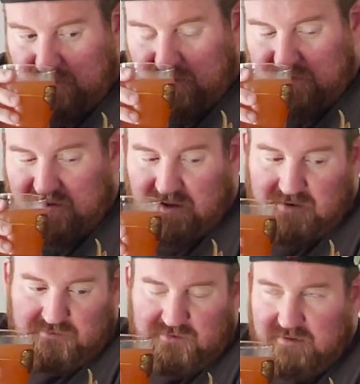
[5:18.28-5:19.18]
And I
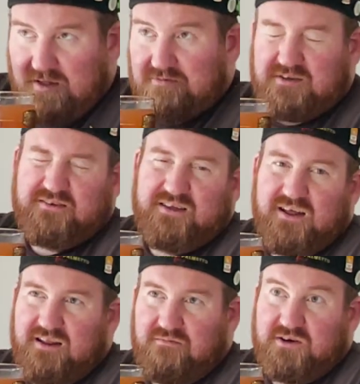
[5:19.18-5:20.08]
was going to say, not
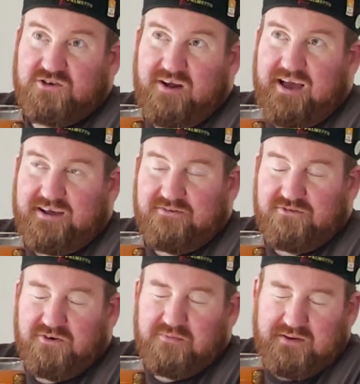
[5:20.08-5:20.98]
that much dragon
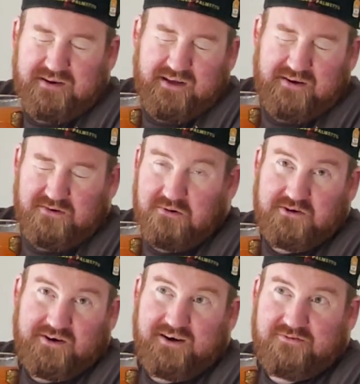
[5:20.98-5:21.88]
fruit, but I don't know what
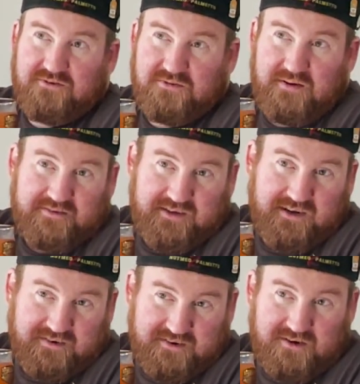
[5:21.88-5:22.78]
dragon fruit smells like. I
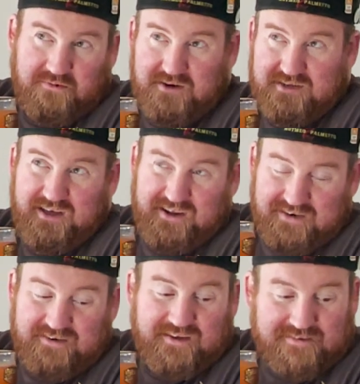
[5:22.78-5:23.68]
just know what it kind
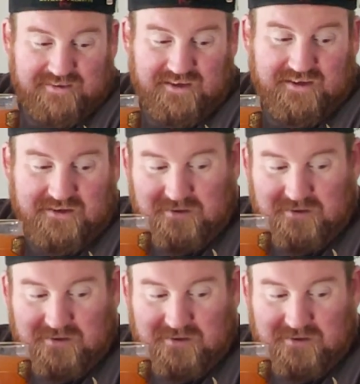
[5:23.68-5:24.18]
of tastes like.